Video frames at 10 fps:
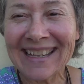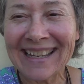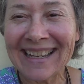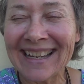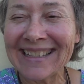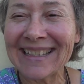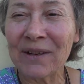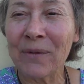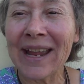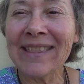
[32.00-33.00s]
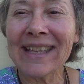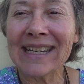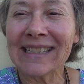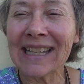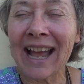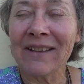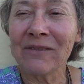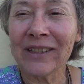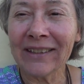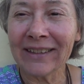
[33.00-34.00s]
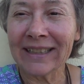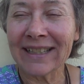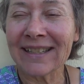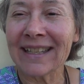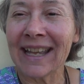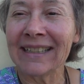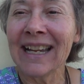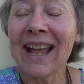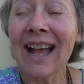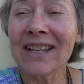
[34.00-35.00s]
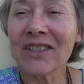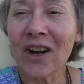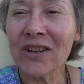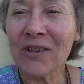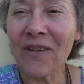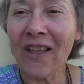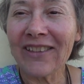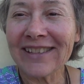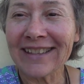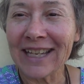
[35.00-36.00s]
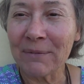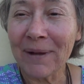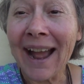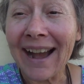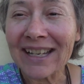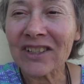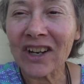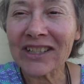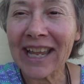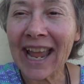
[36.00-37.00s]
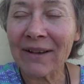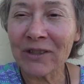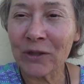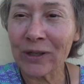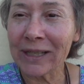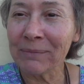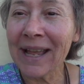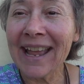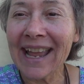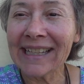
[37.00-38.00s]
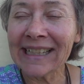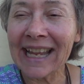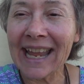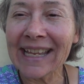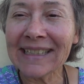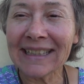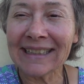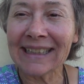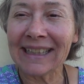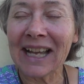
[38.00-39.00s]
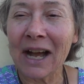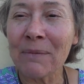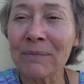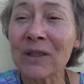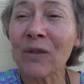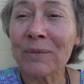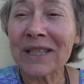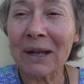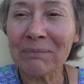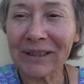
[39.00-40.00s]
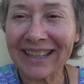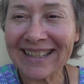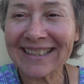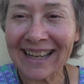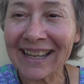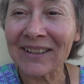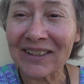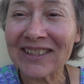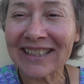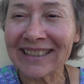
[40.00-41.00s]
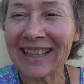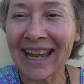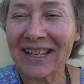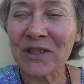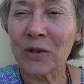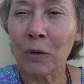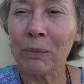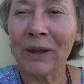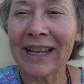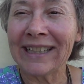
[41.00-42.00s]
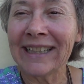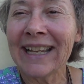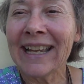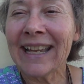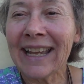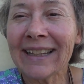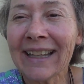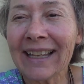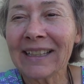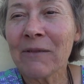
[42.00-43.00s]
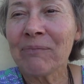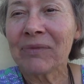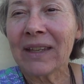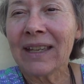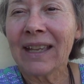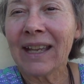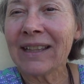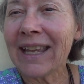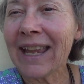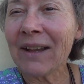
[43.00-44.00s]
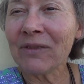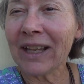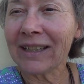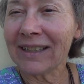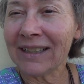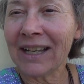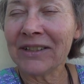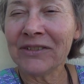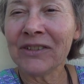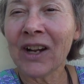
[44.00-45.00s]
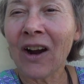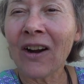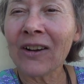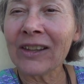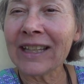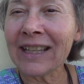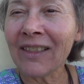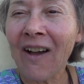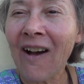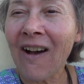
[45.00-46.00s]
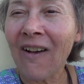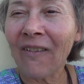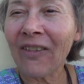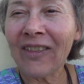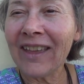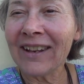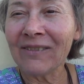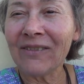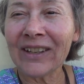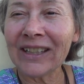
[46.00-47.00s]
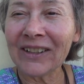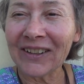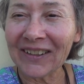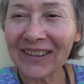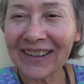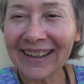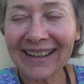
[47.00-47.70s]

and the way that it, I feel it is that I start to fall asleep, I start to have a dream, and an entity comes from someplace else in the astral plane and, like, they have like a, a gnarly, long, thin finger.